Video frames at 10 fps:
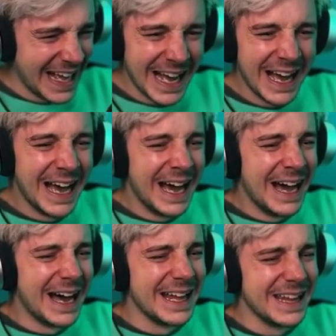What
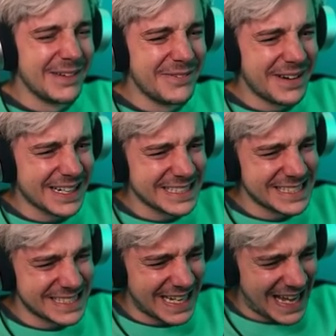the fuck
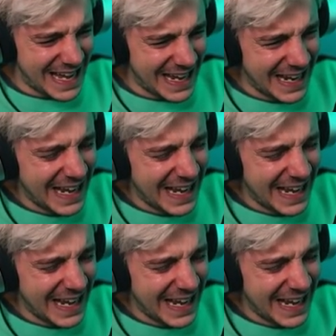is that?